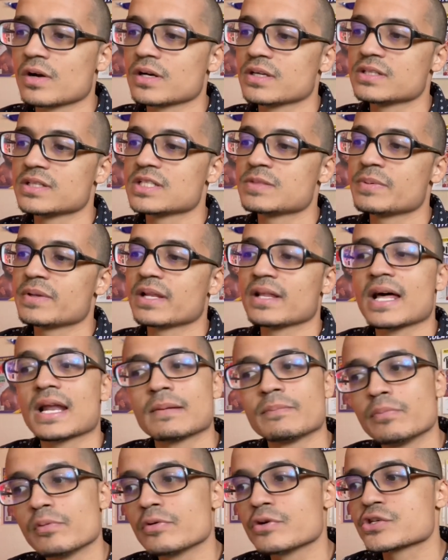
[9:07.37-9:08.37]
because it's been a lot
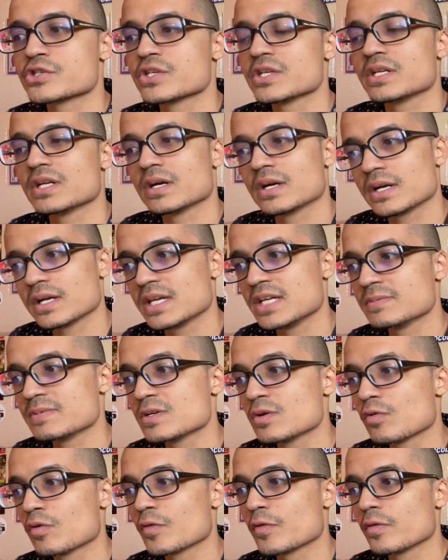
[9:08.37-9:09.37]
of bullshit he's
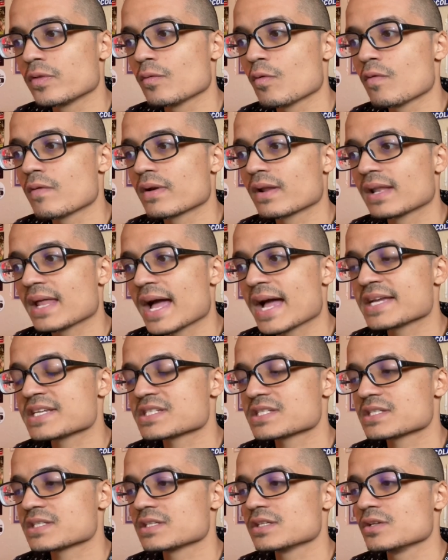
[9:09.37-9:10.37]
been going through over the
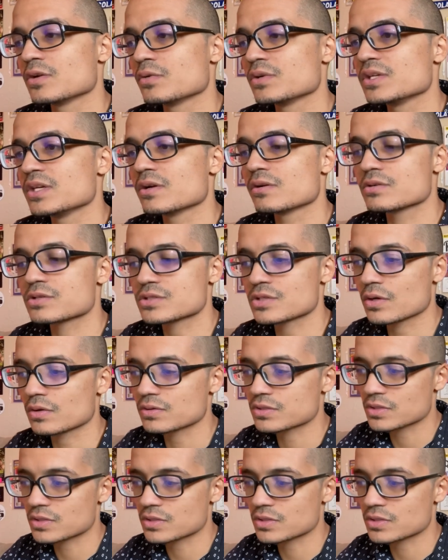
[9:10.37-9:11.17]
last, you know, year or so.